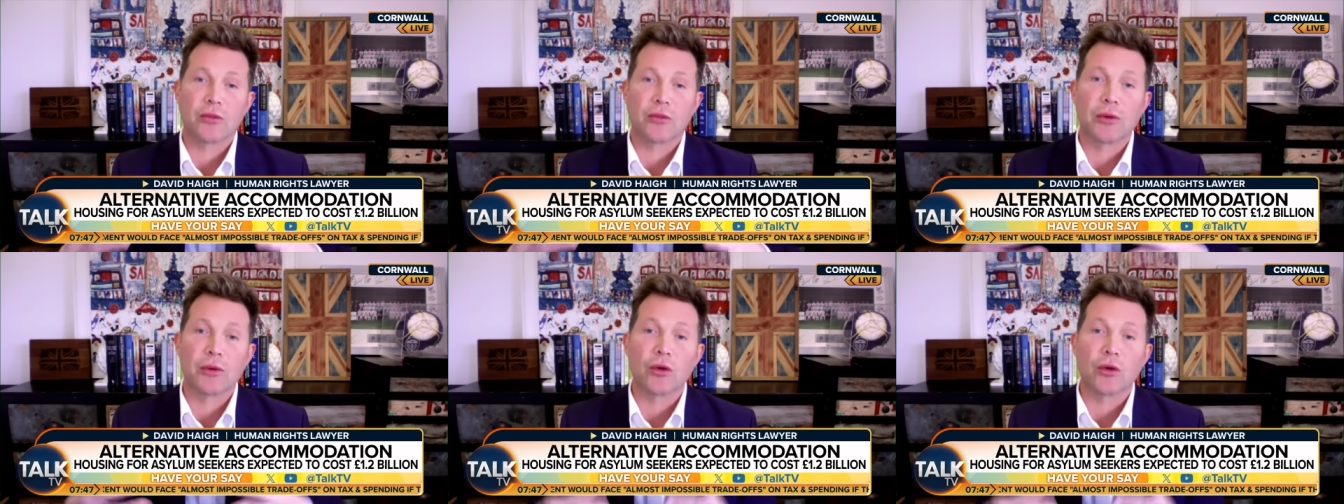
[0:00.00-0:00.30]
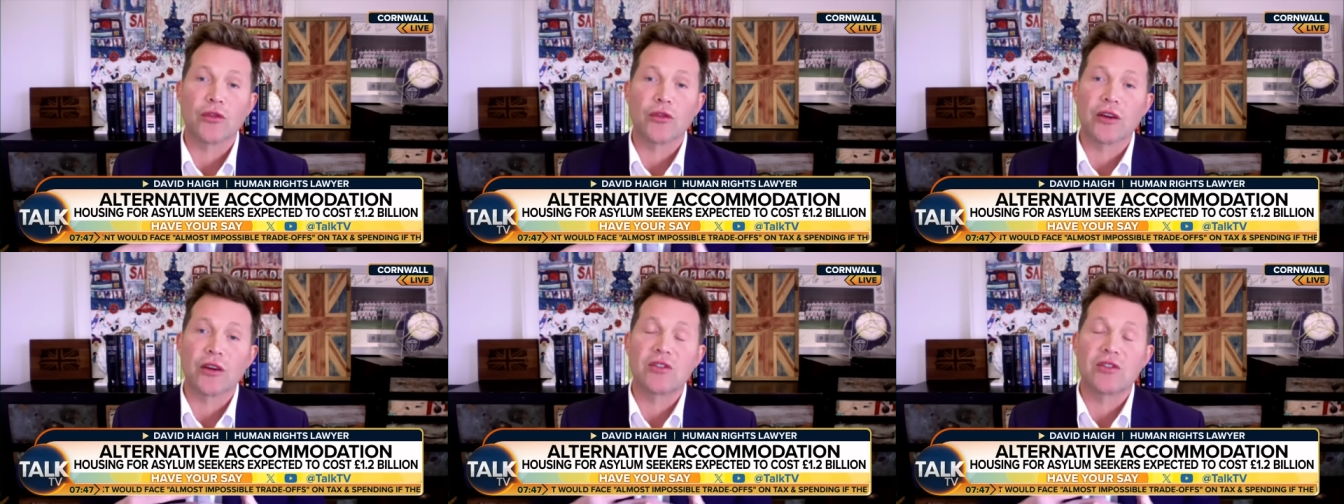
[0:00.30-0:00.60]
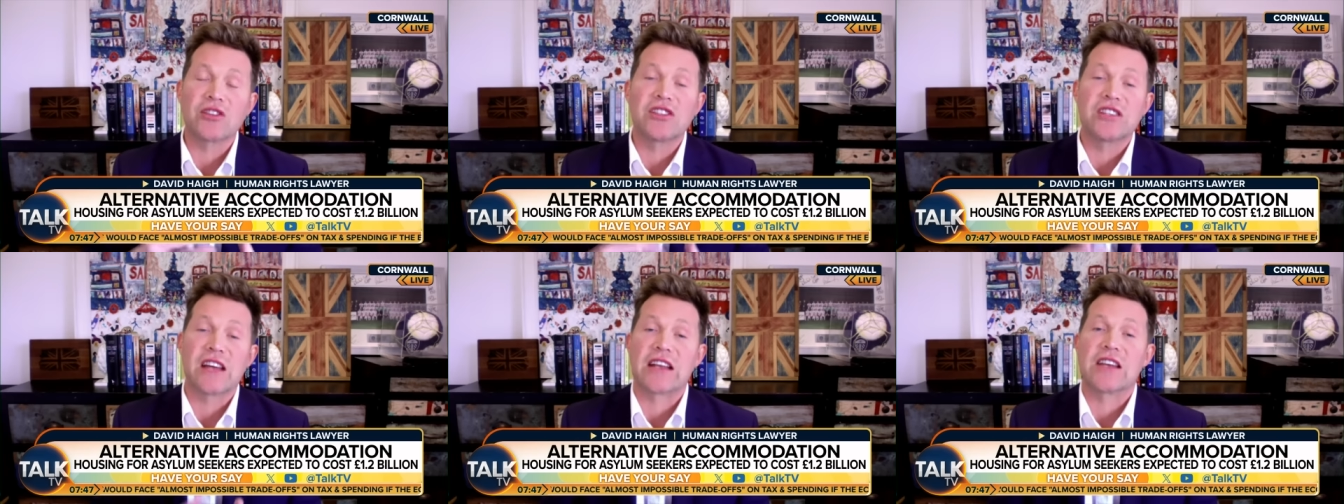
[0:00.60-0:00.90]
but also
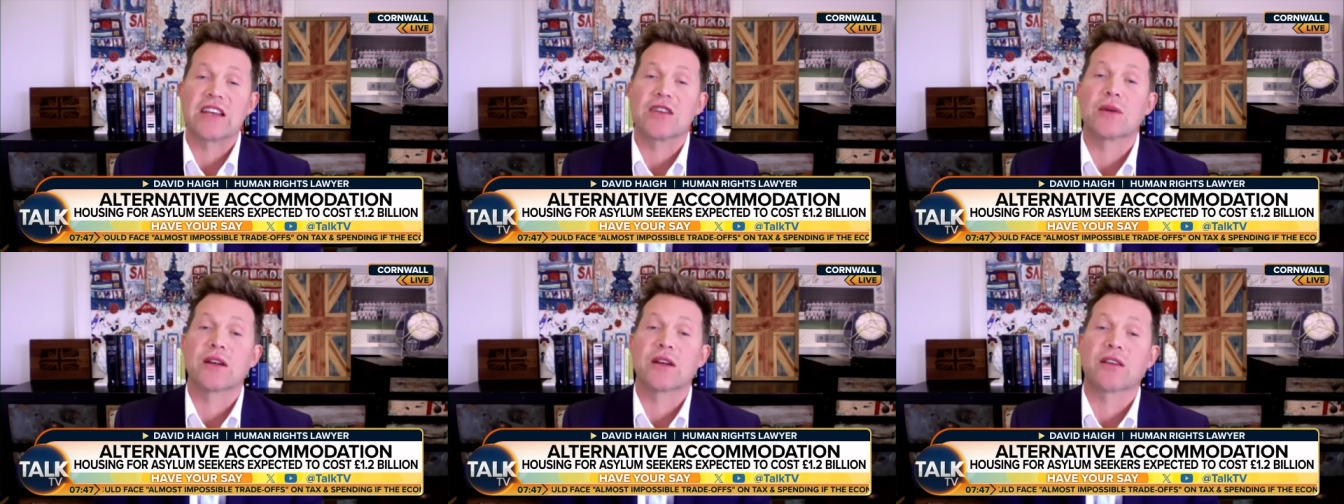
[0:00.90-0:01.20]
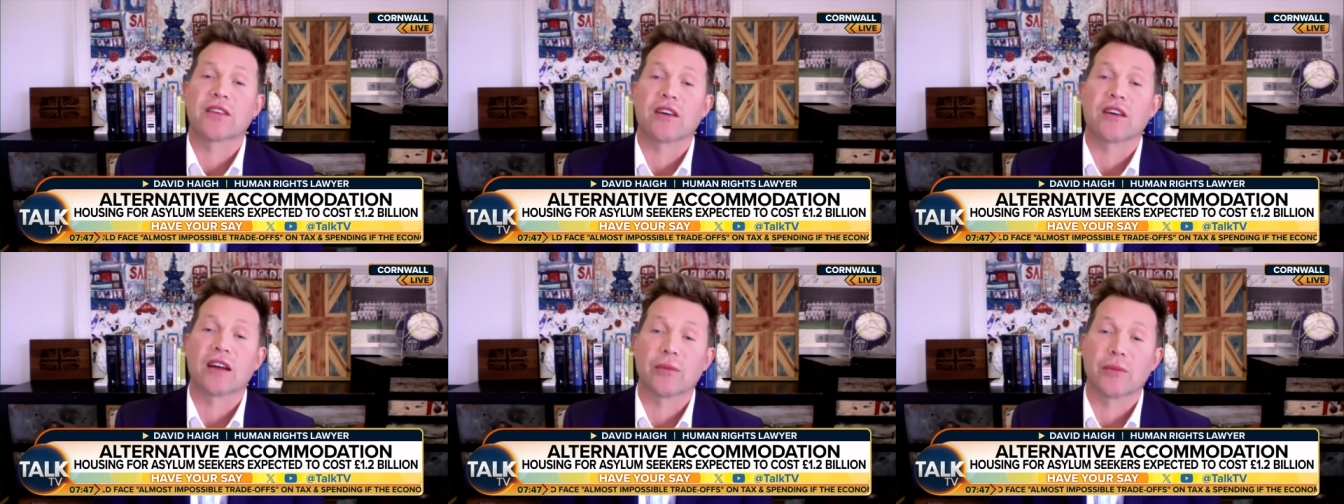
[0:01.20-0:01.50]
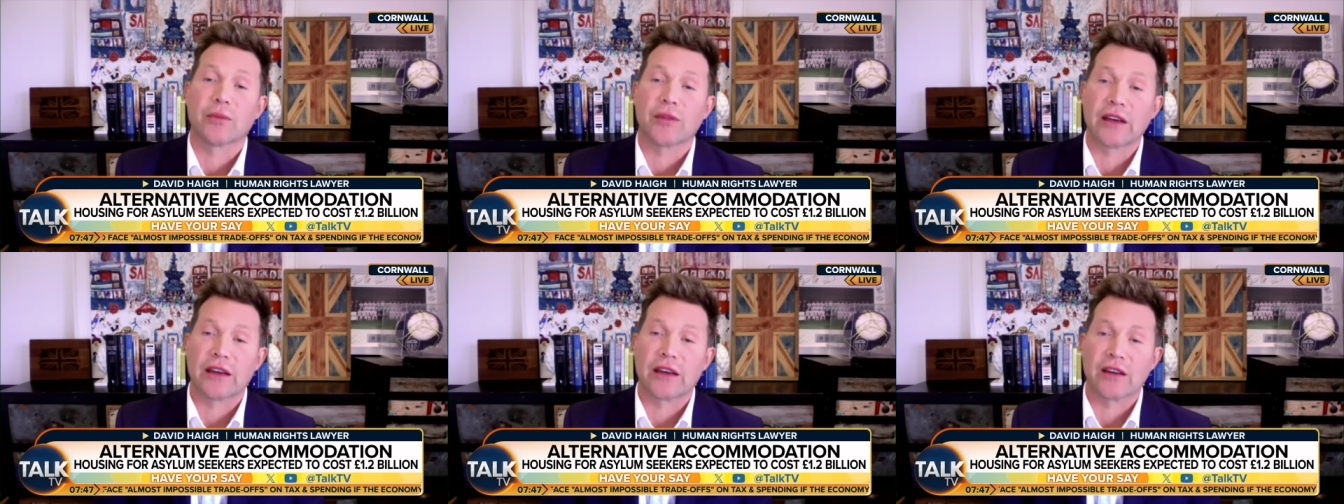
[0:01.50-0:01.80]
genuine asylum
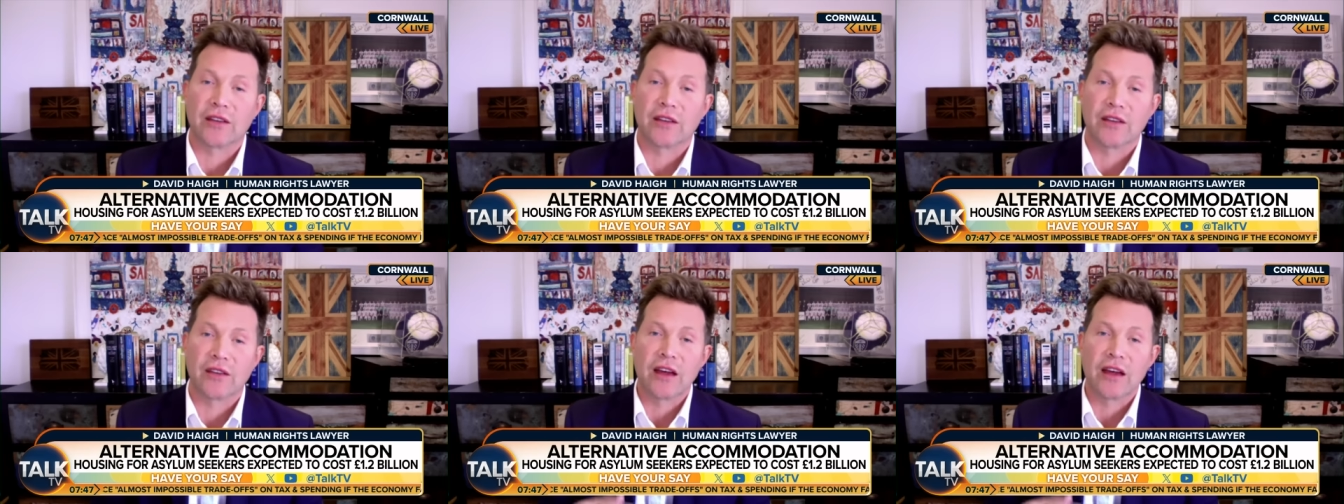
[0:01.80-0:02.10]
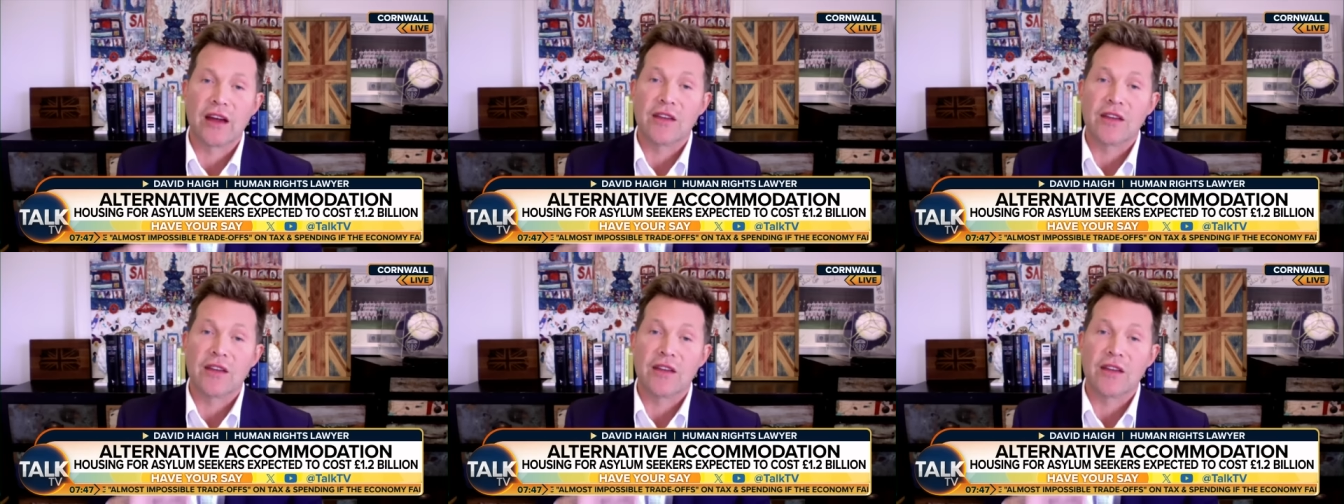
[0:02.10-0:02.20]
seekers.